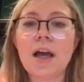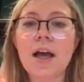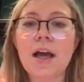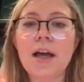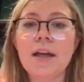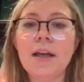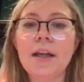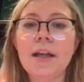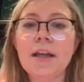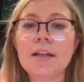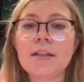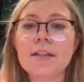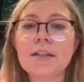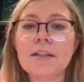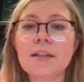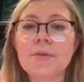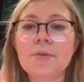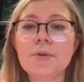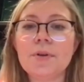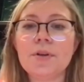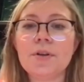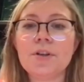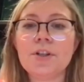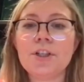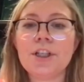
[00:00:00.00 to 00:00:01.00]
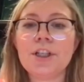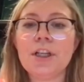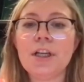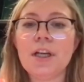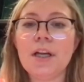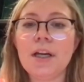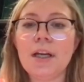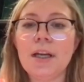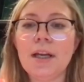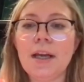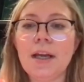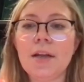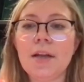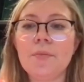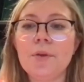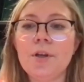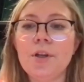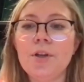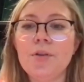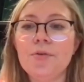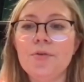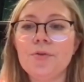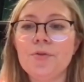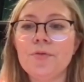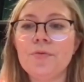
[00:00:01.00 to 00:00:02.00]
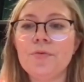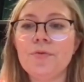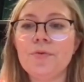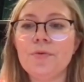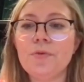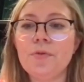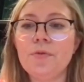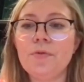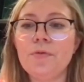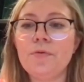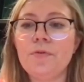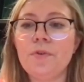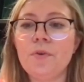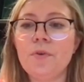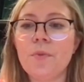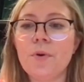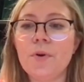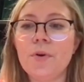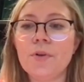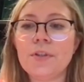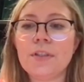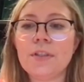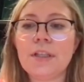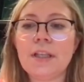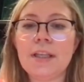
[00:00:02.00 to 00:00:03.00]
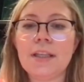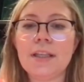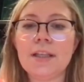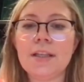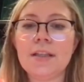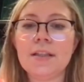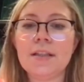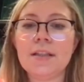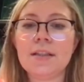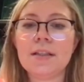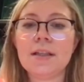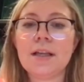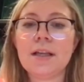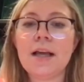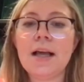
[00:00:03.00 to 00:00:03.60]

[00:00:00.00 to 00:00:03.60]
ANCA serology can be useful for both disease.